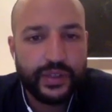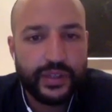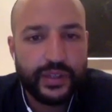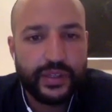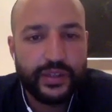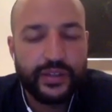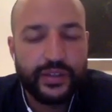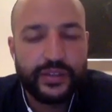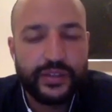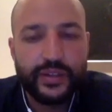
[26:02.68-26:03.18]

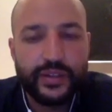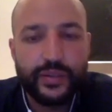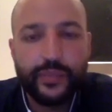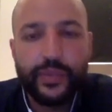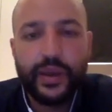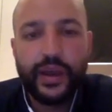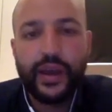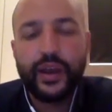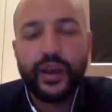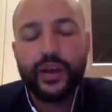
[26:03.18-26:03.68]
is
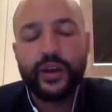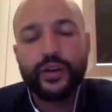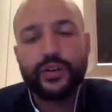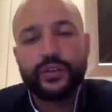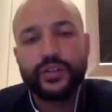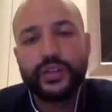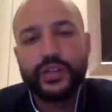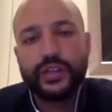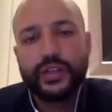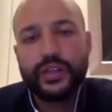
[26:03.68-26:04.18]

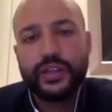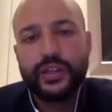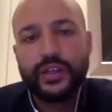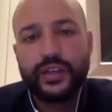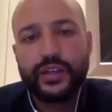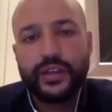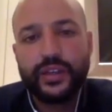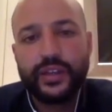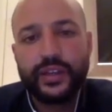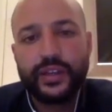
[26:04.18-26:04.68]
about
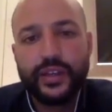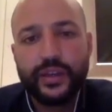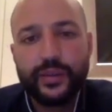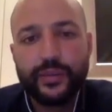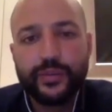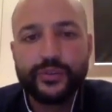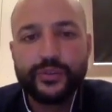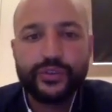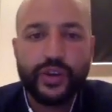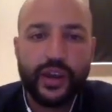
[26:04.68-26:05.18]

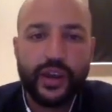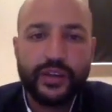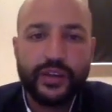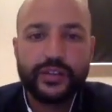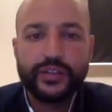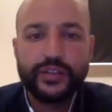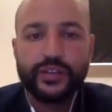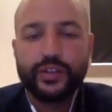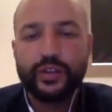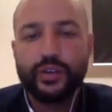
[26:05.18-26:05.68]
him trying
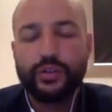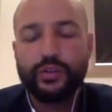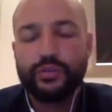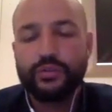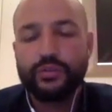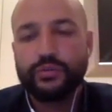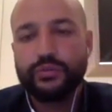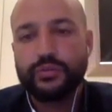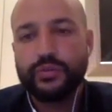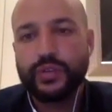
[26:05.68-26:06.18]

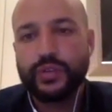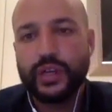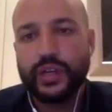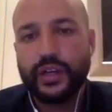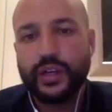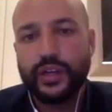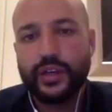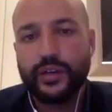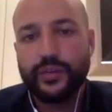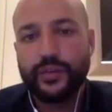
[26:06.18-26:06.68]
to,
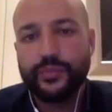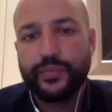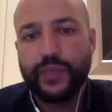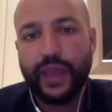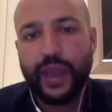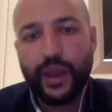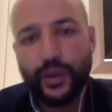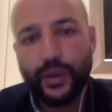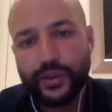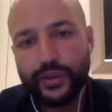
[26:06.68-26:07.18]

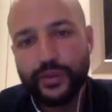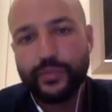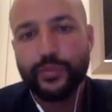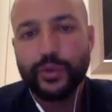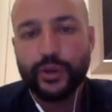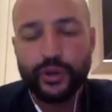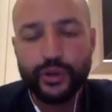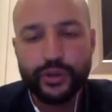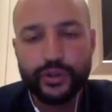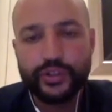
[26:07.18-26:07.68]
how he
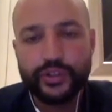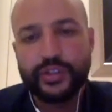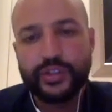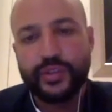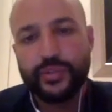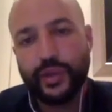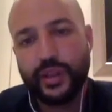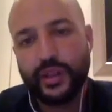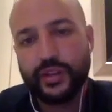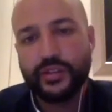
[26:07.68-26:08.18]
merged
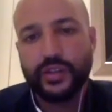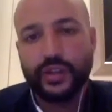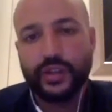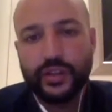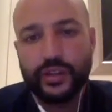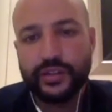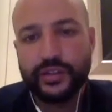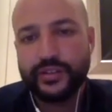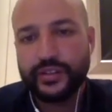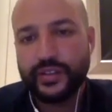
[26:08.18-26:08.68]
the
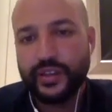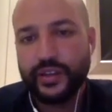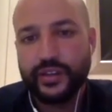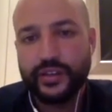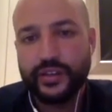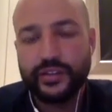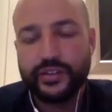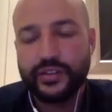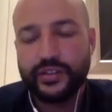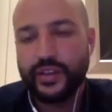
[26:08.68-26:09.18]
pentatonic
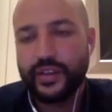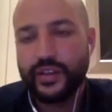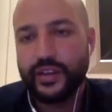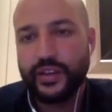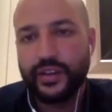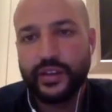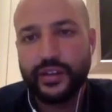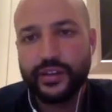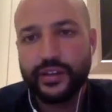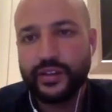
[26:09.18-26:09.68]
scales
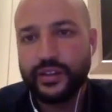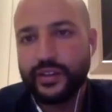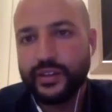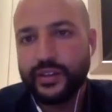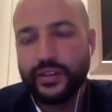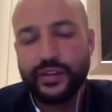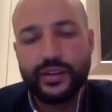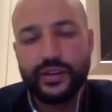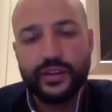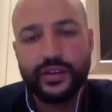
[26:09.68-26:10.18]
and
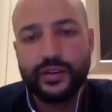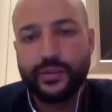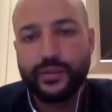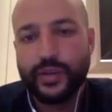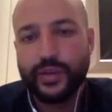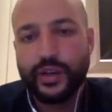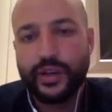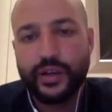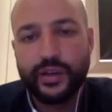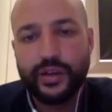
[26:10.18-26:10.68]
the
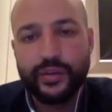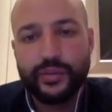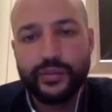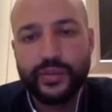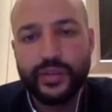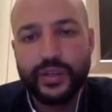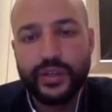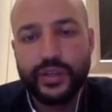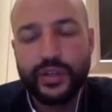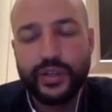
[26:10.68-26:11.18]
maqam.